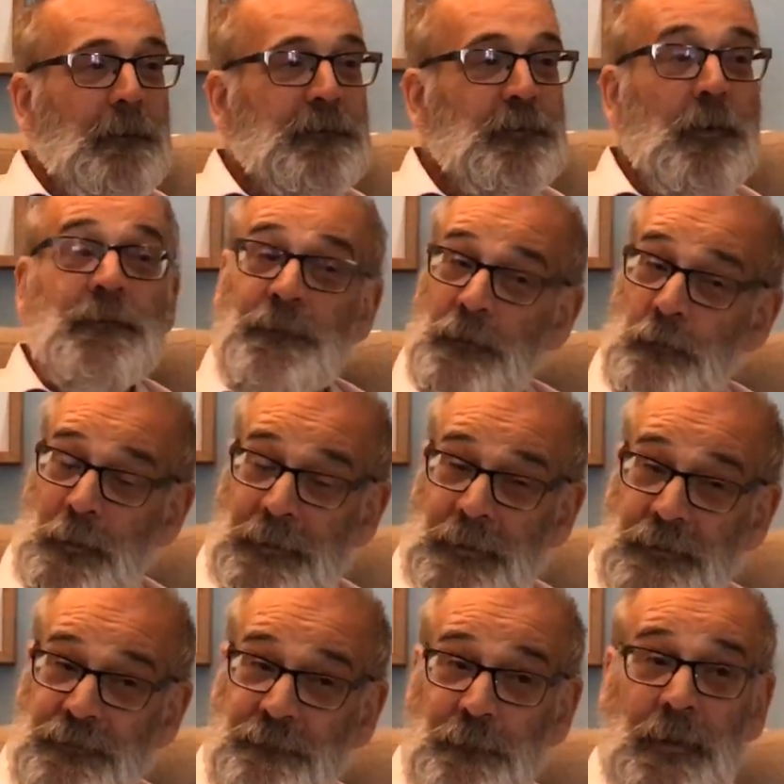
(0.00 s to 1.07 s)
so I was feeling quite
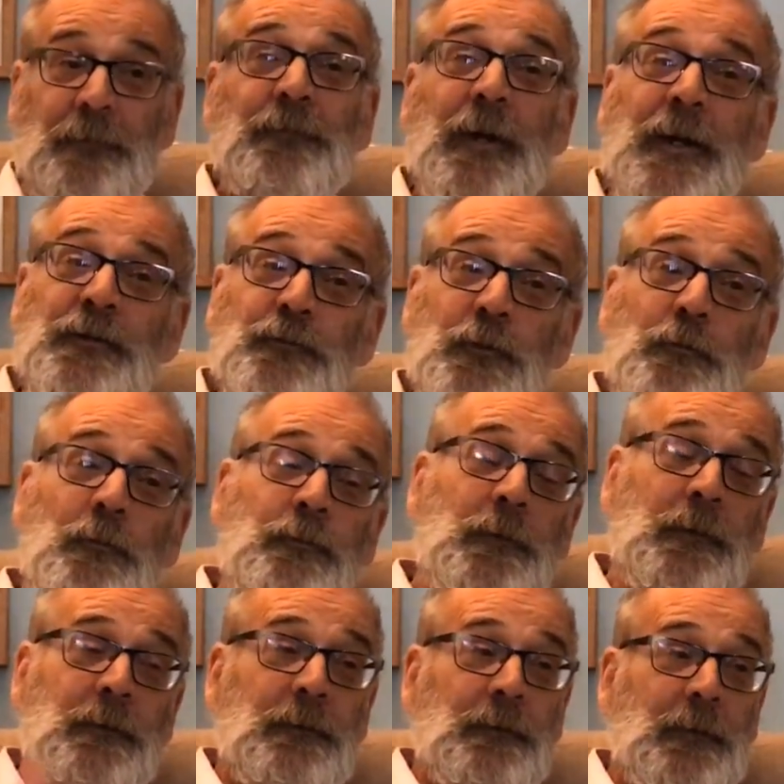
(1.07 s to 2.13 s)
negative about it. And then as we
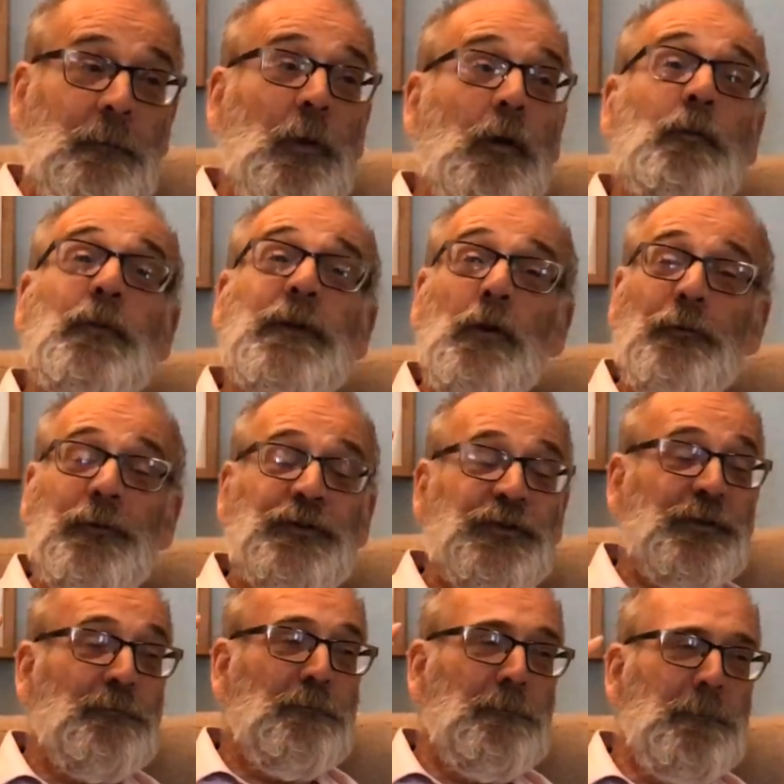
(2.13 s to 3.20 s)
came along, we got
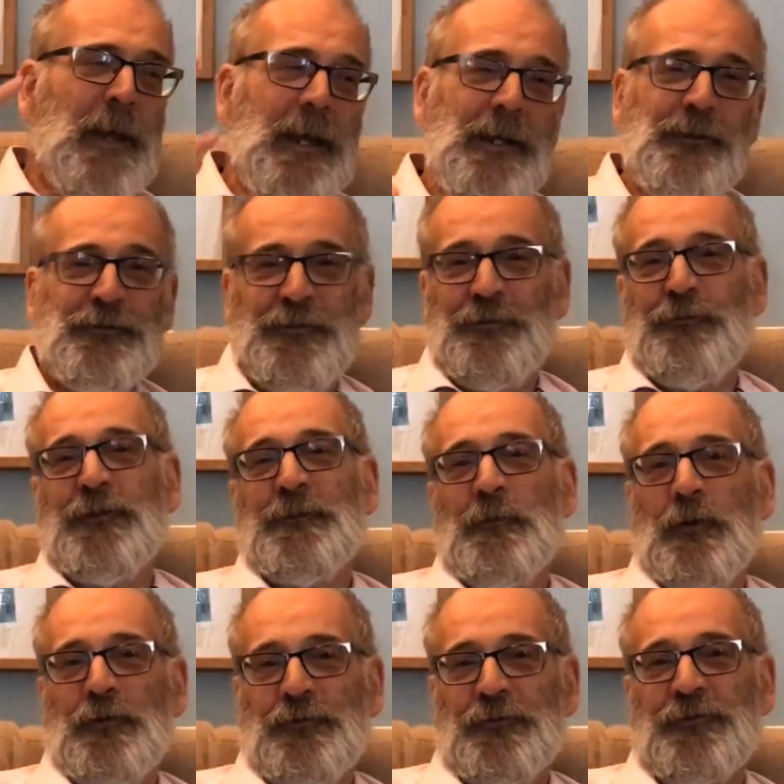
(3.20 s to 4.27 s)
this amazing
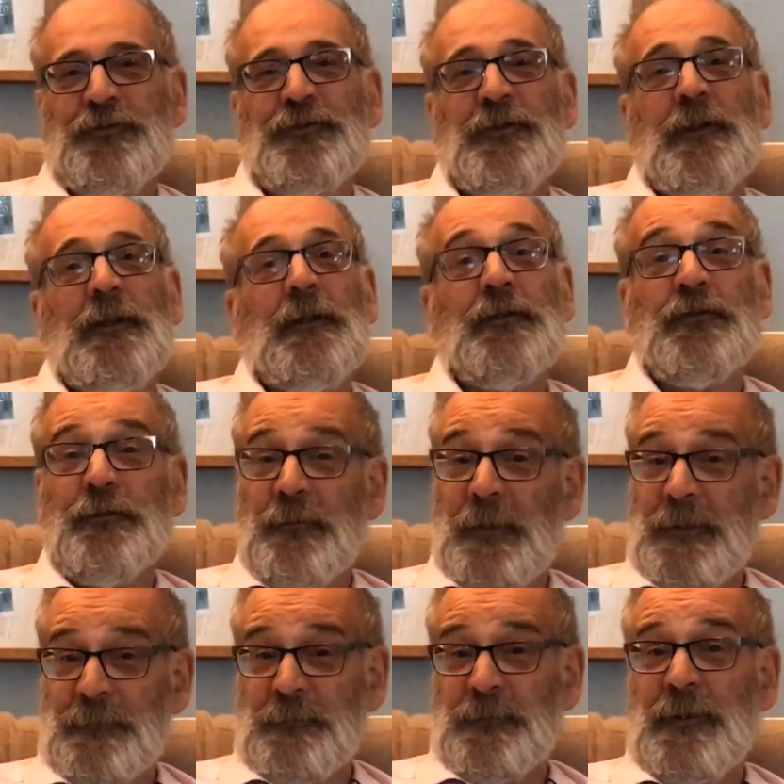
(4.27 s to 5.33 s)
response to the
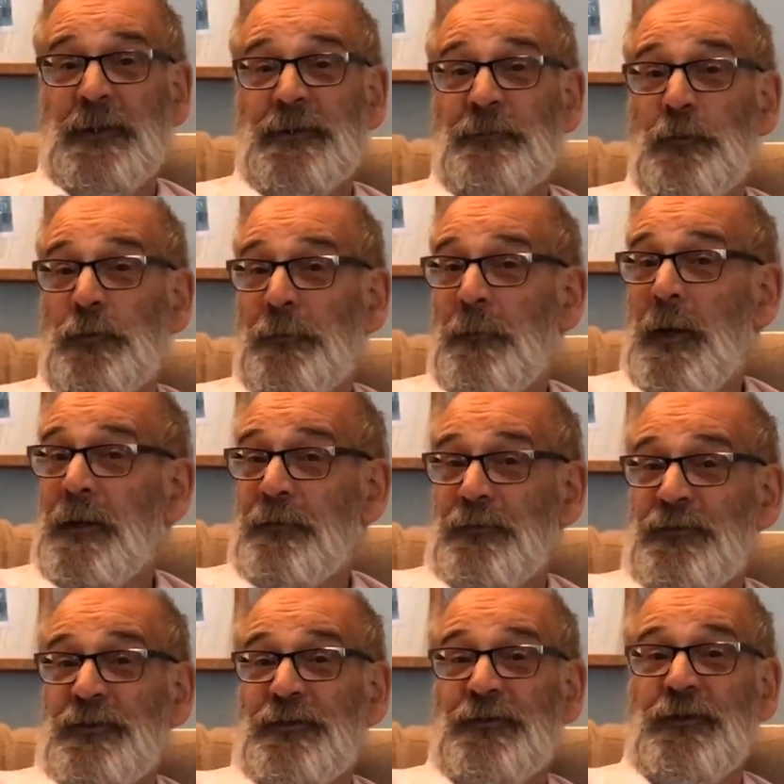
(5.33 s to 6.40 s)
lesbian, gay, sport,
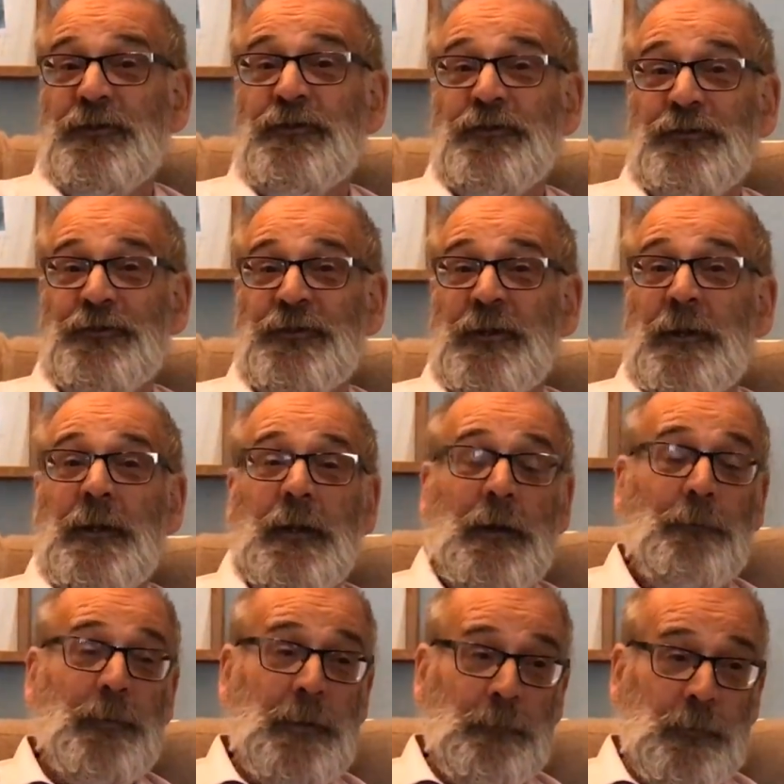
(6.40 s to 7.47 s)
migrants contingents,
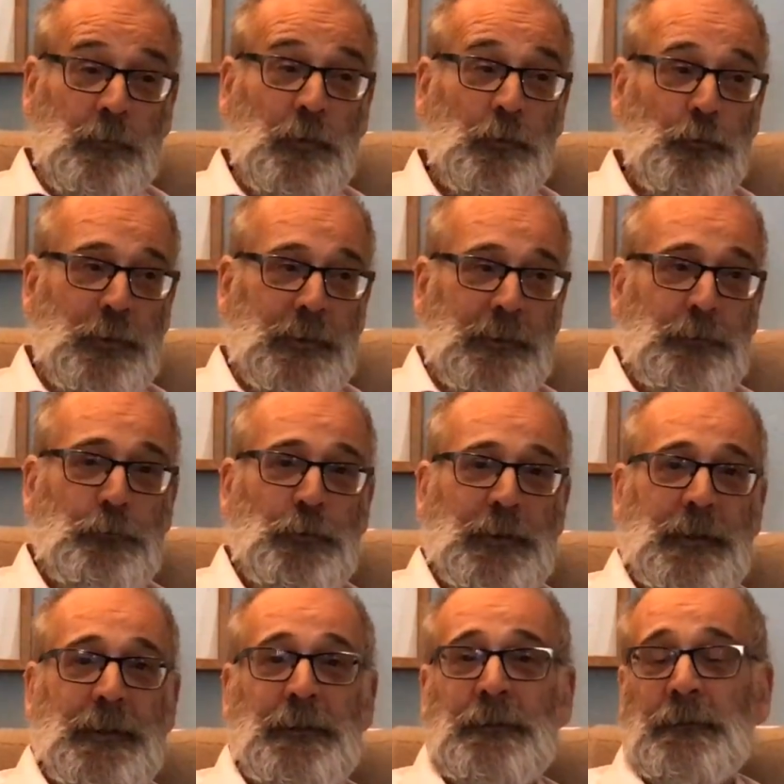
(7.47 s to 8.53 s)
and people were really,
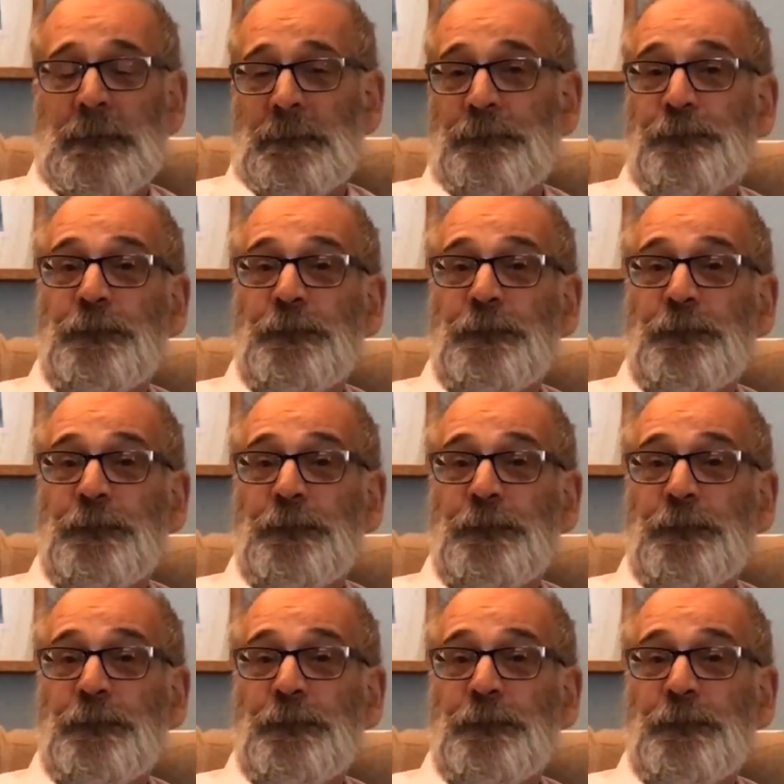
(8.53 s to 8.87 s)
really